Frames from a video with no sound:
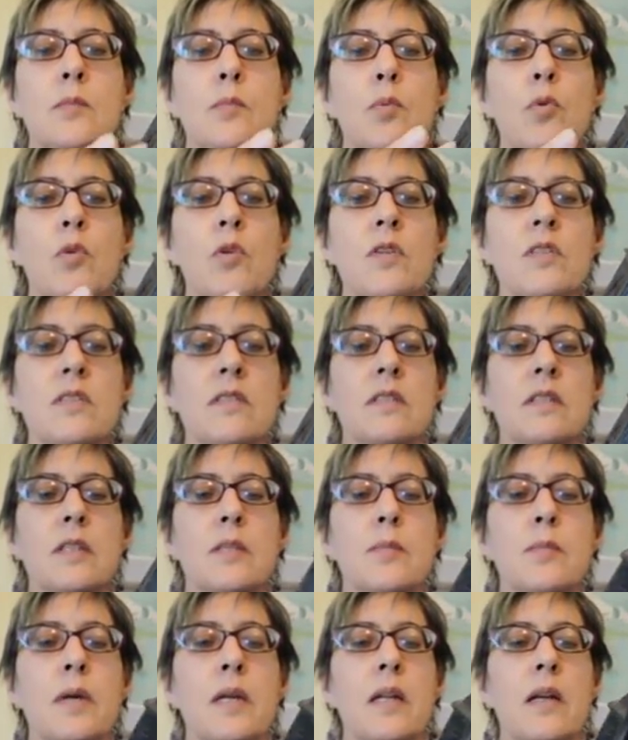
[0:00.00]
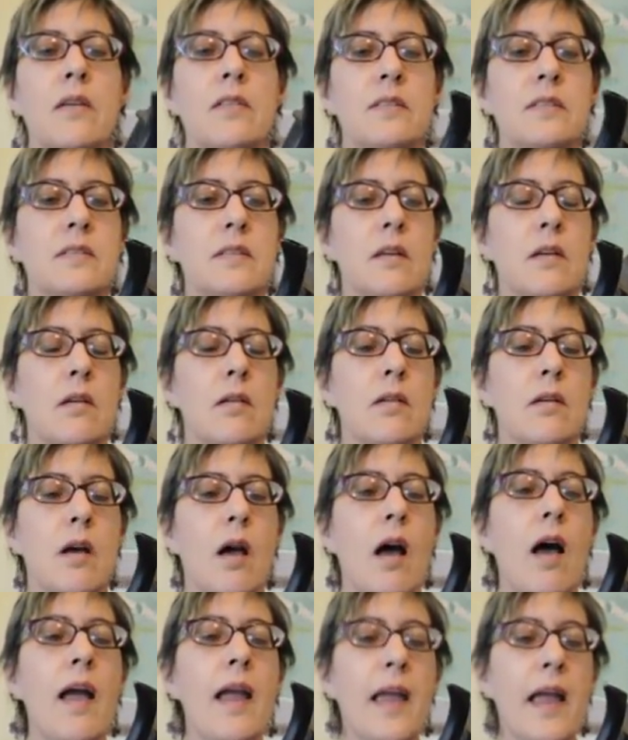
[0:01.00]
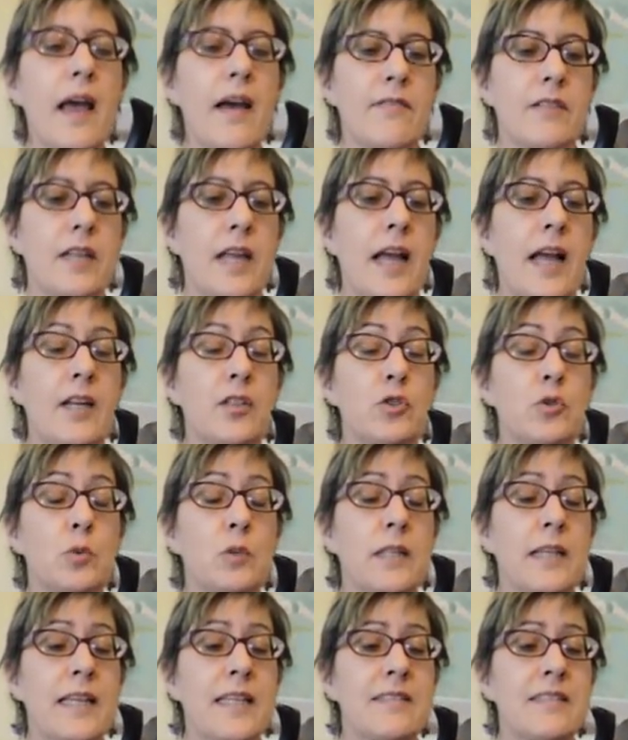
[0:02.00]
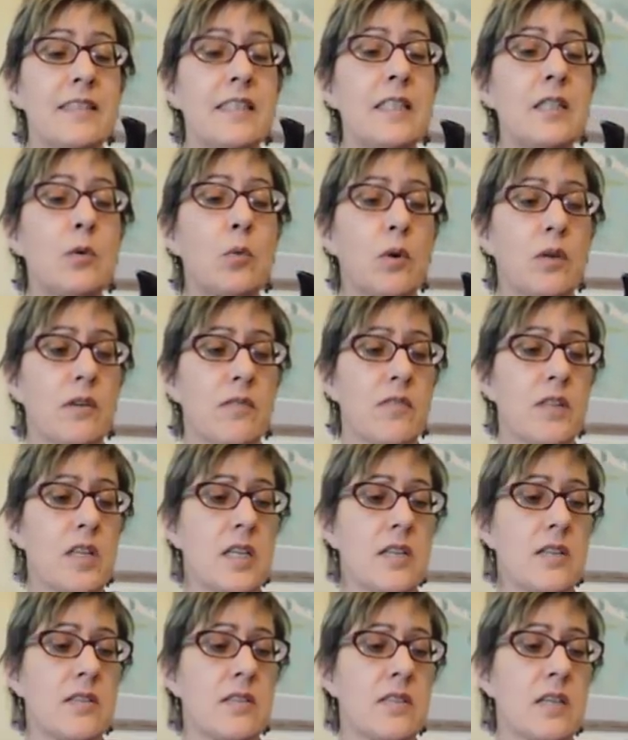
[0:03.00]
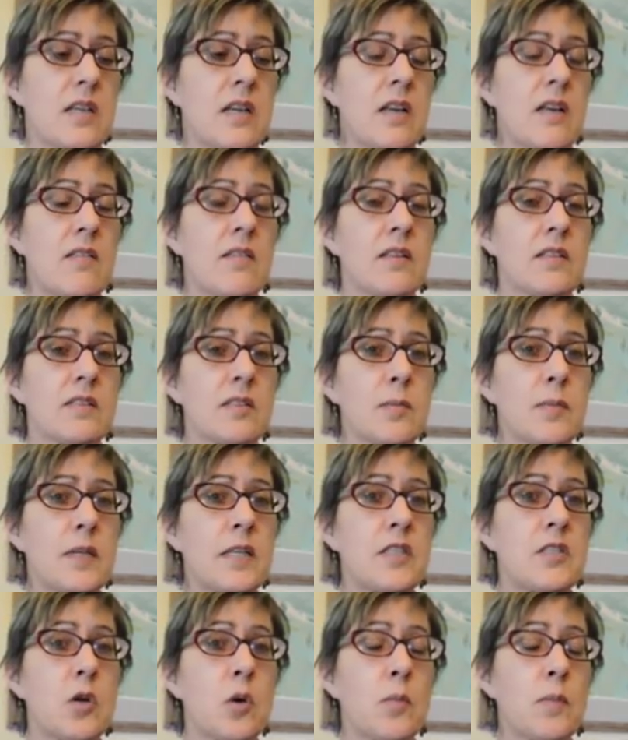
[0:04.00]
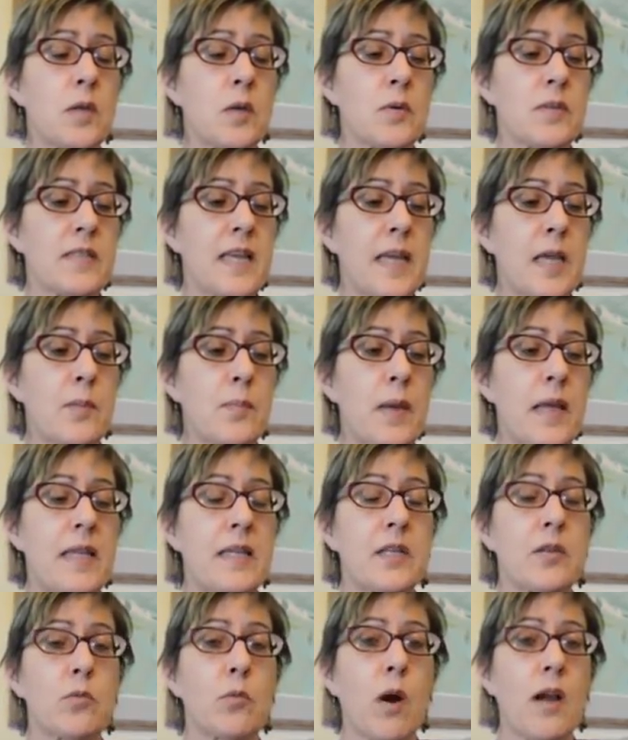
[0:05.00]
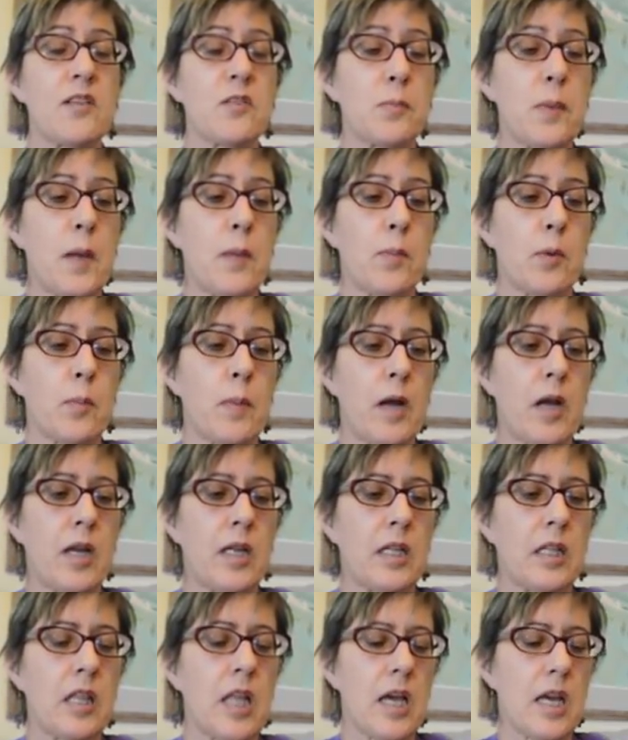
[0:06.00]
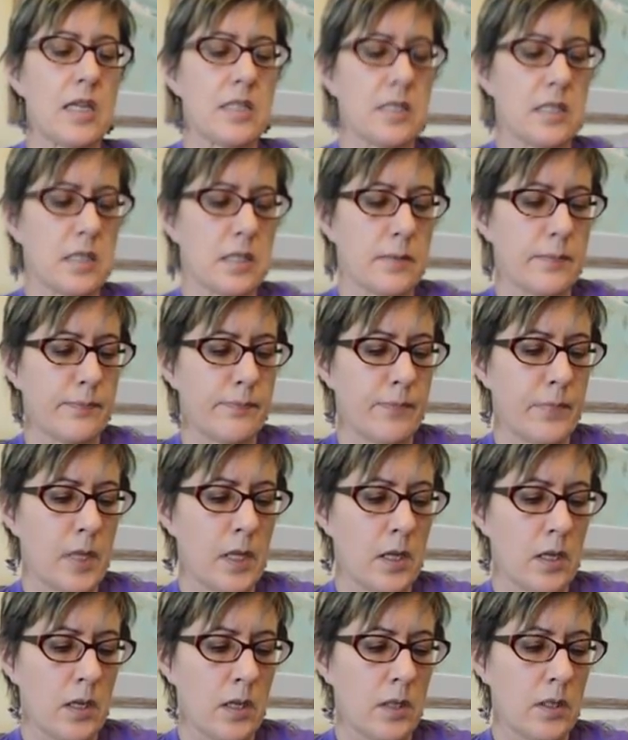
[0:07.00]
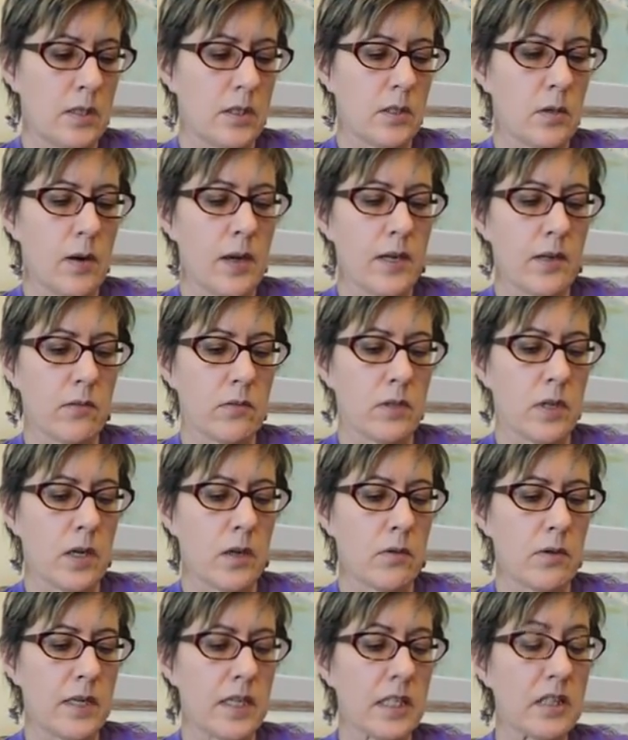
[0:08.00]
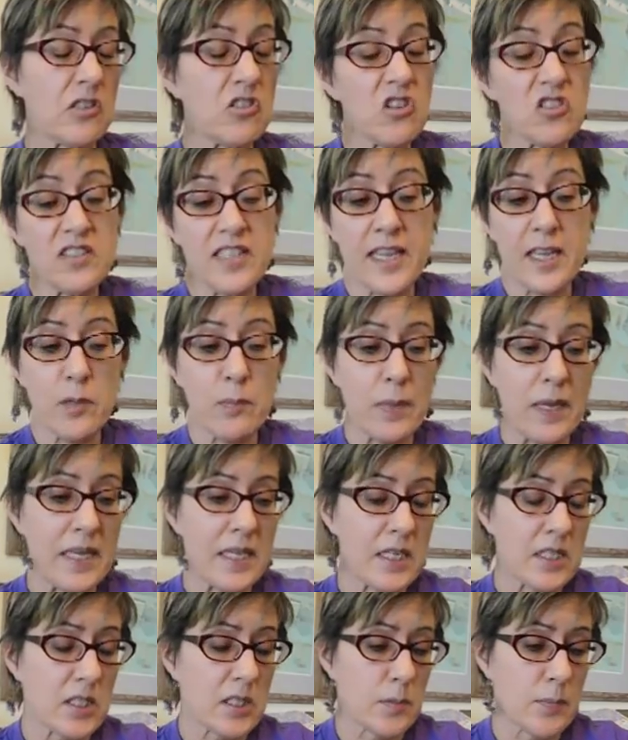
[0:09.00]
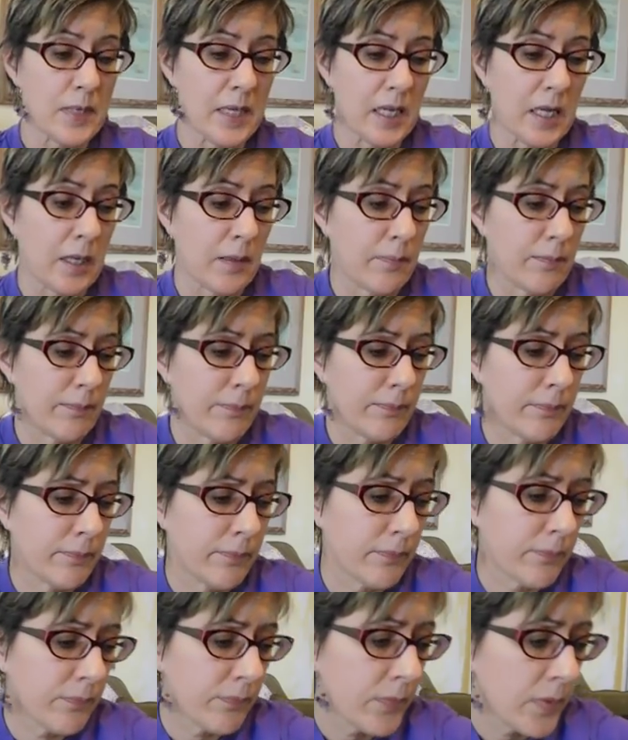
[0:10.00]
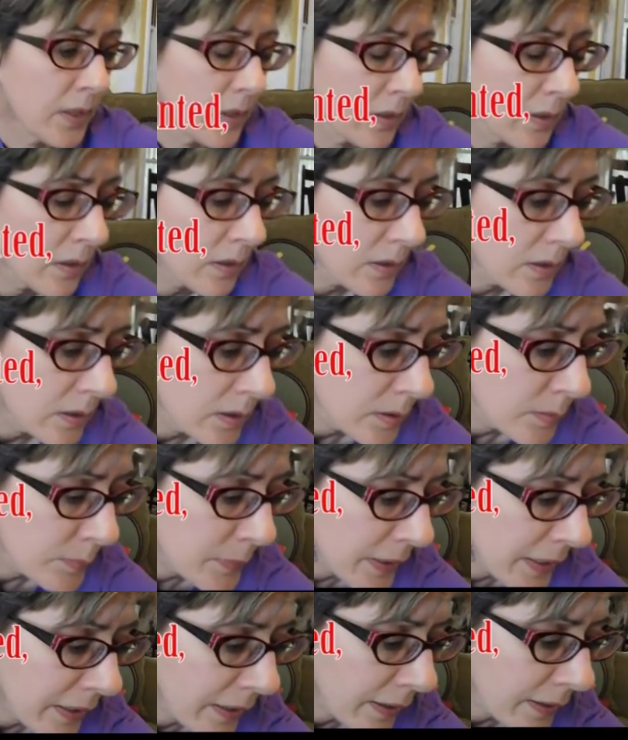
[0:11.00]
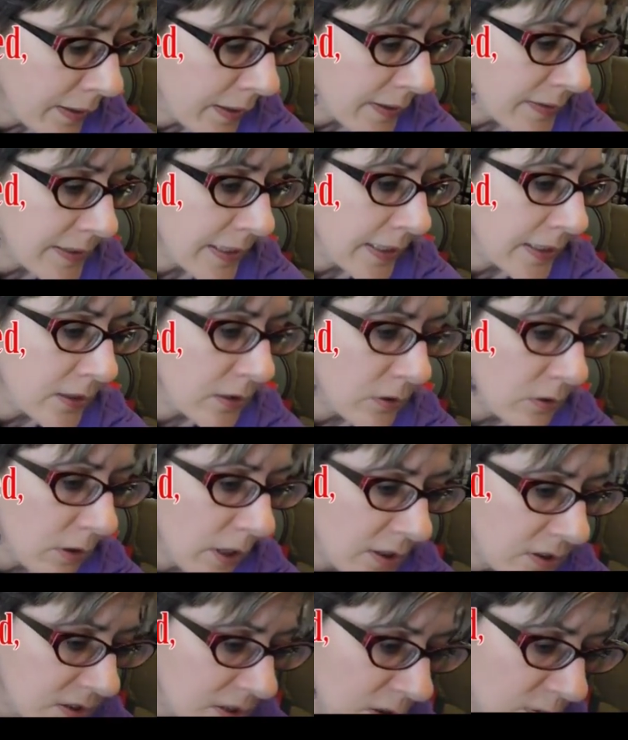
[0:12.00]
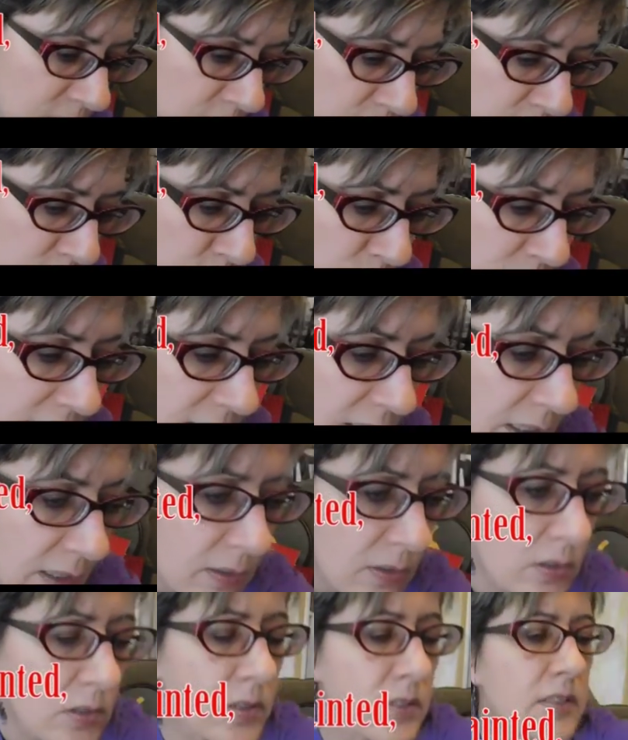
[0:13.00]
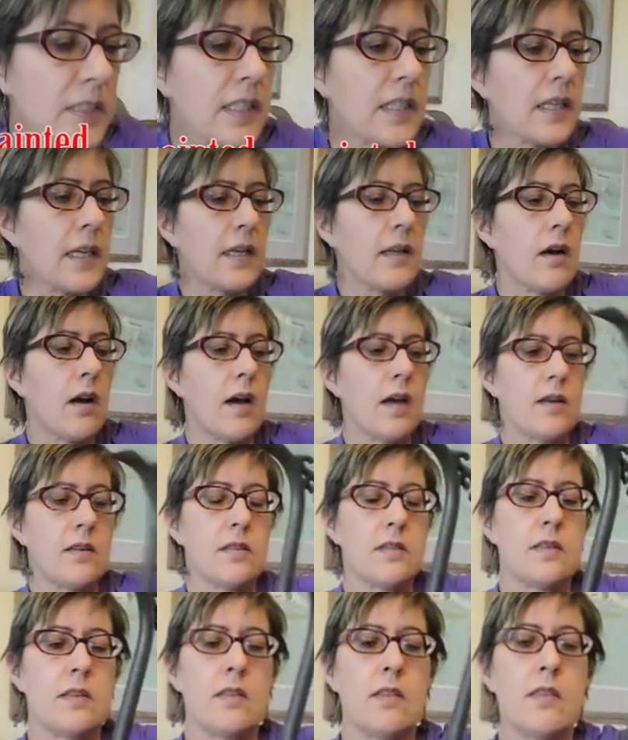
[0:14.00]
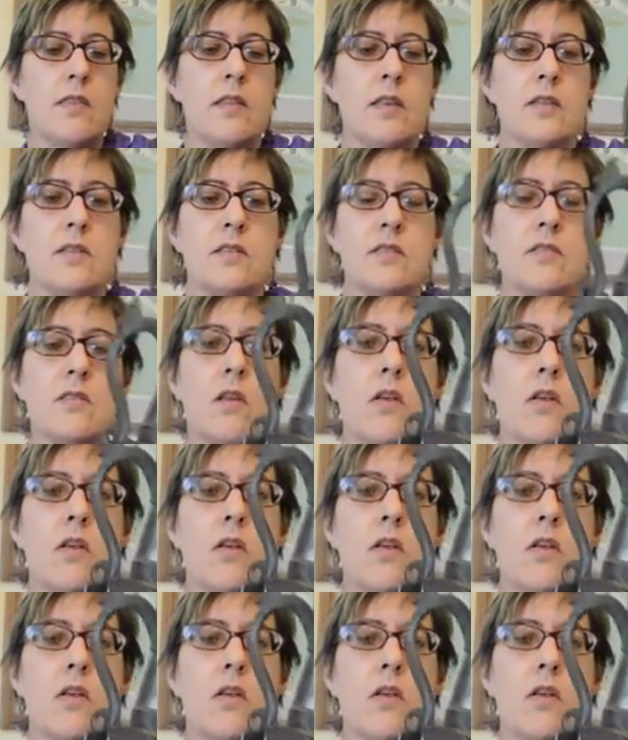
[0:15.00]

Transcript: porcelain, but I have an actual antique one of these that somebody told me it was hand painted rice paper behind glass. So I don't know. It looks hand painted to me, but I got that at a garage sale for three dollars, and I got this